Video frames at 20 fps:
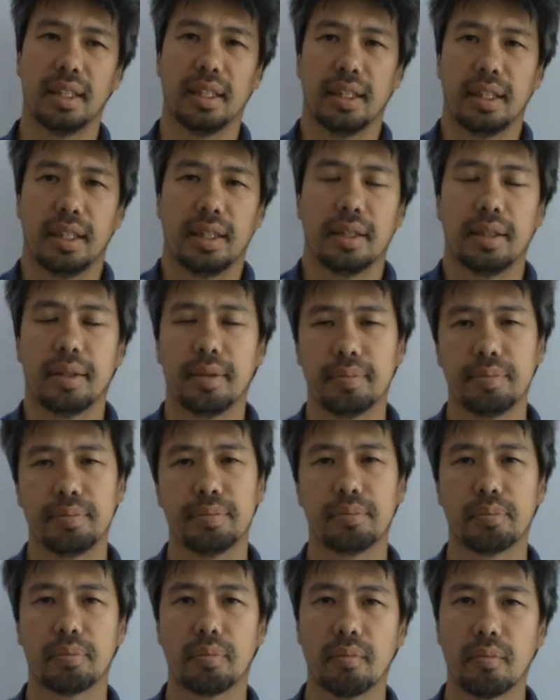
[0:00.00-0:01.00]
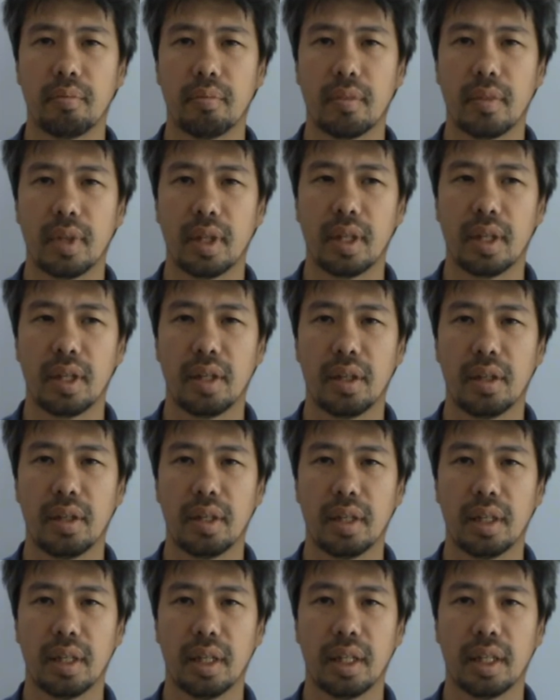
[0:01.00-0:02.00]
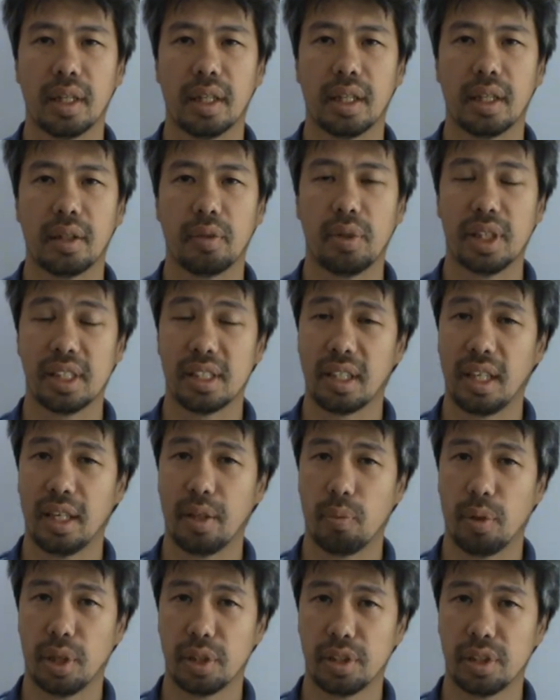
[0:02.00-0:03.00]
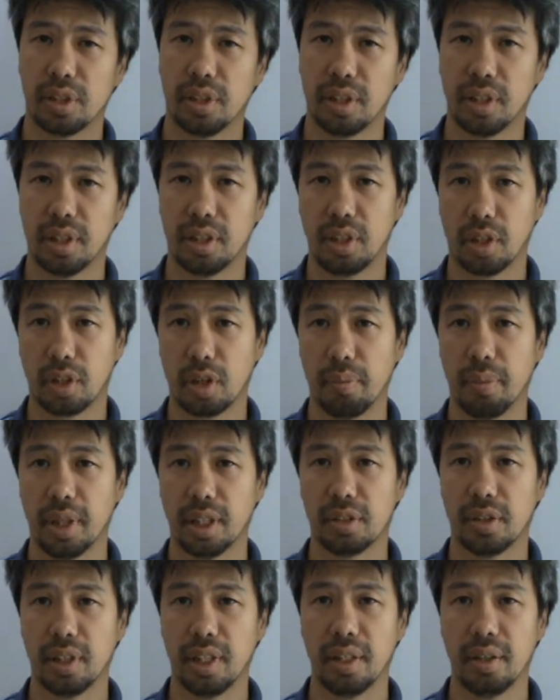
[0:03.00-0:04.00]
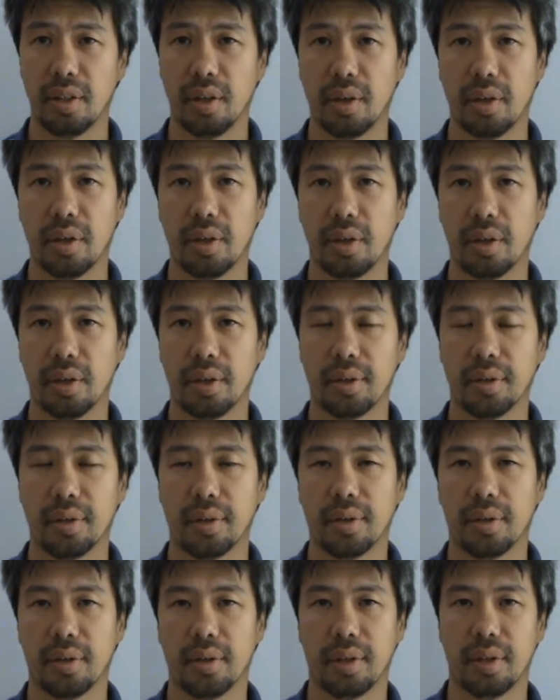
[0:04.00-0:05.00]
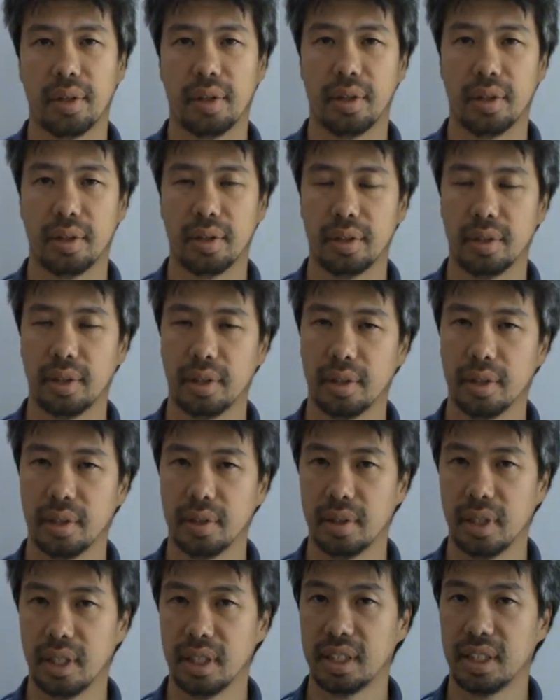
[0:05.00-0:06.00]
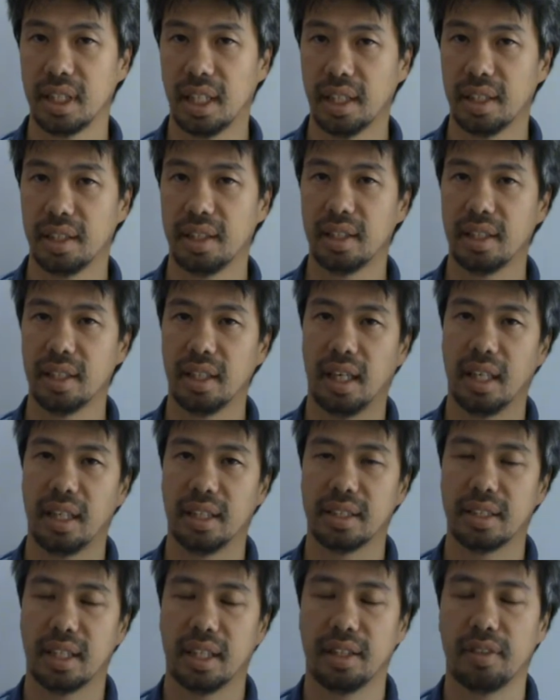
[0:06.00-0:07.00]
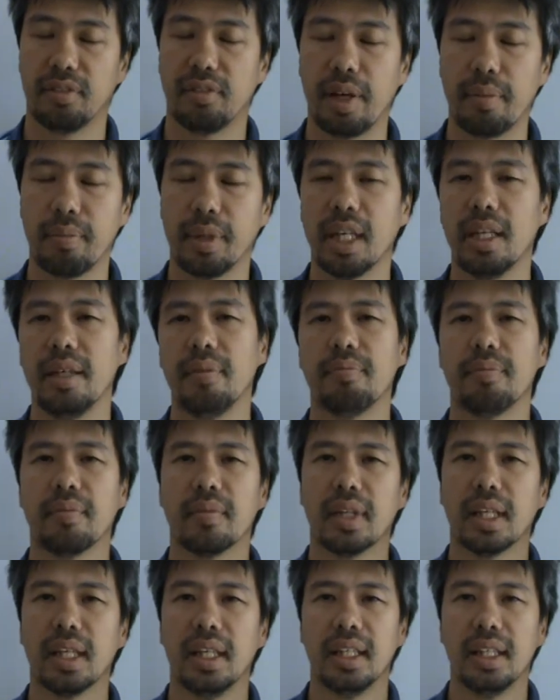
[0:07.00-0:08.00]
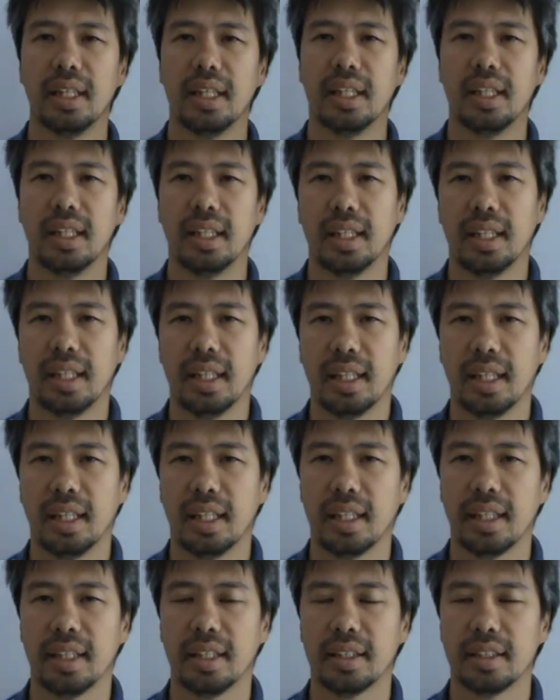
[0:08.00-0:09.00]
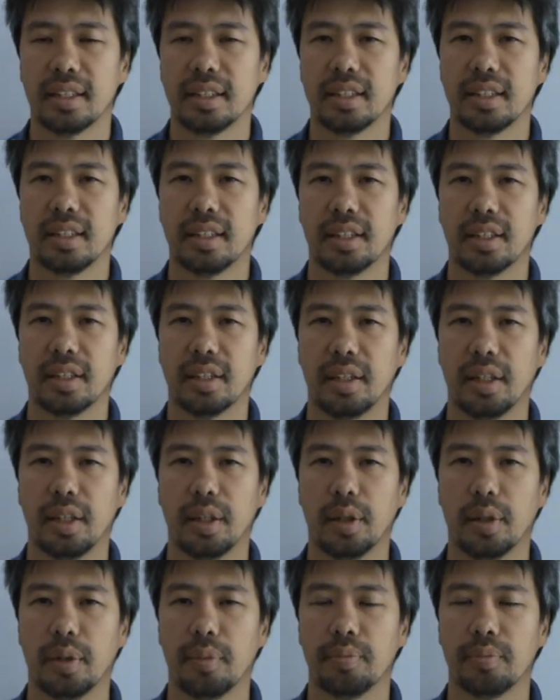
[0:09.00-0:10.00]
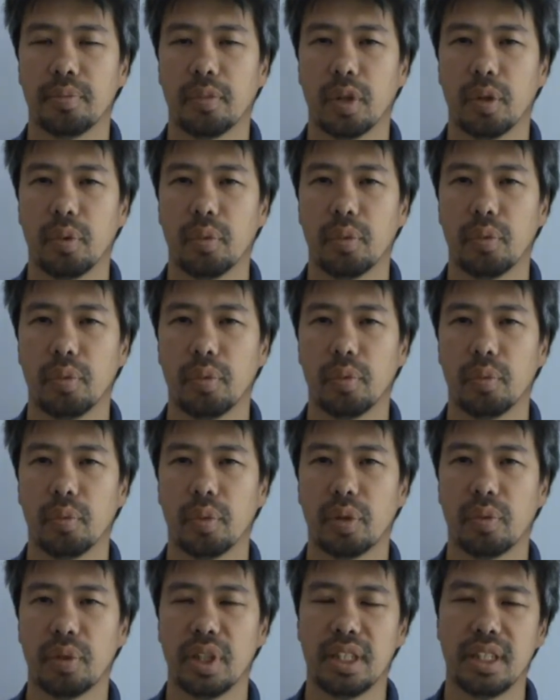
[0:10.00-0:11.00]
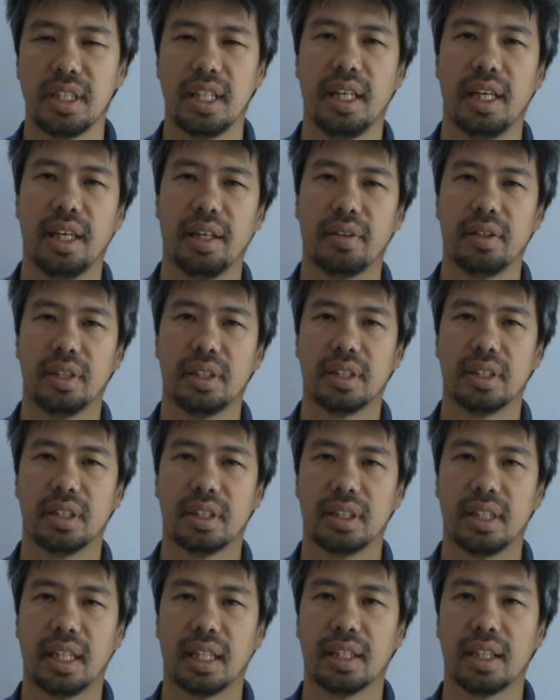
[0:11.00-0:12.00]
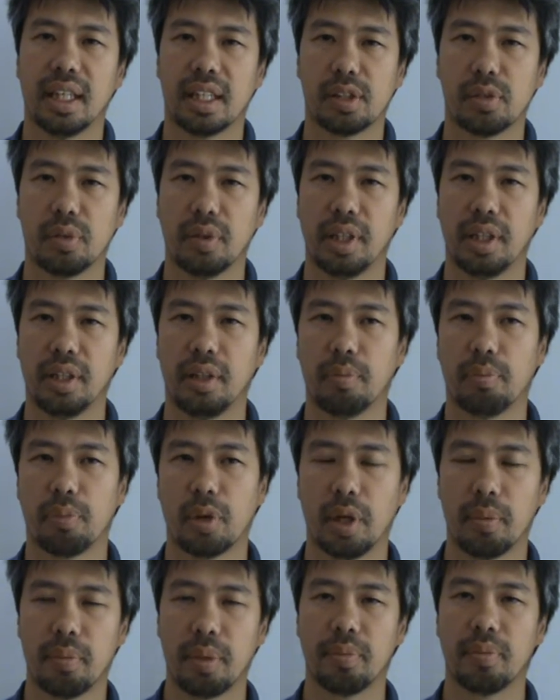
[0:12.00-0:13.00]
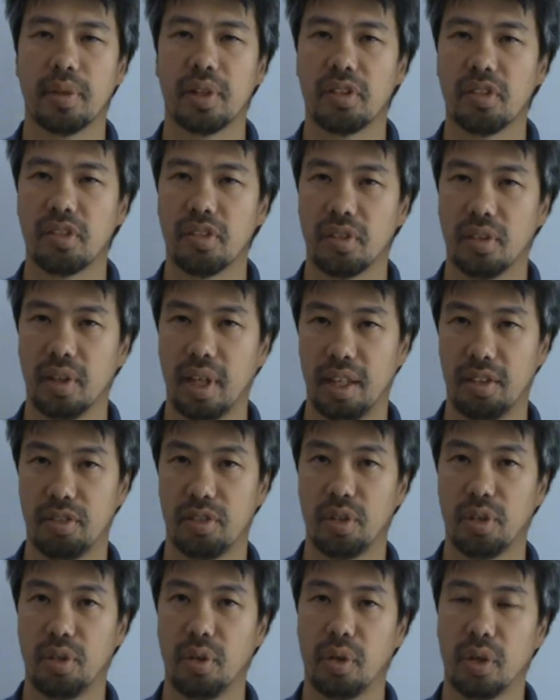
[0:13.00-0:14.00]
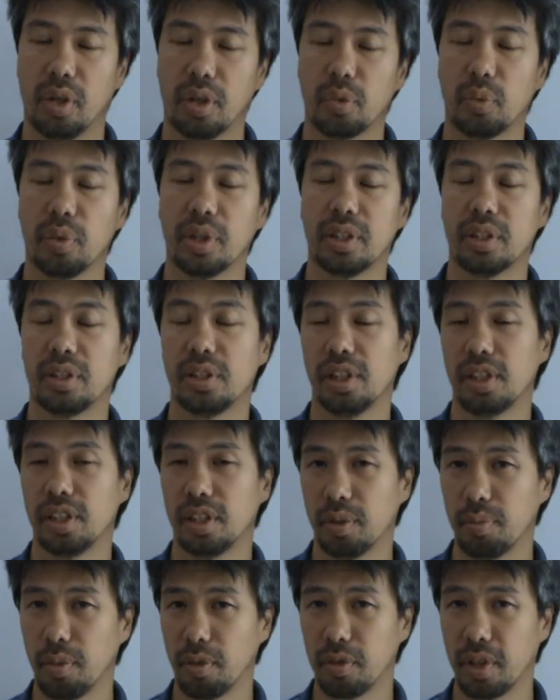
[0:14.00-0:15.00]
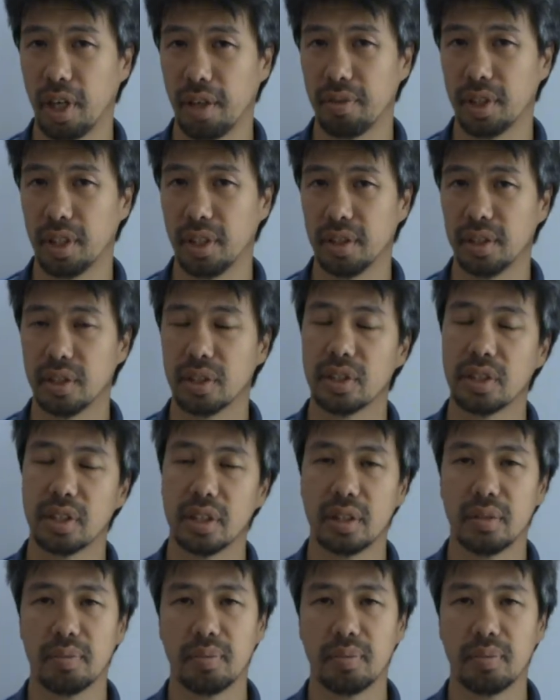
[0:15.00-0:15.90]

Um, I recently watched a documentary on uh, the Assad al-Assad family and um, what we see here is that actually the problem is, has to do a lot with the system of governance.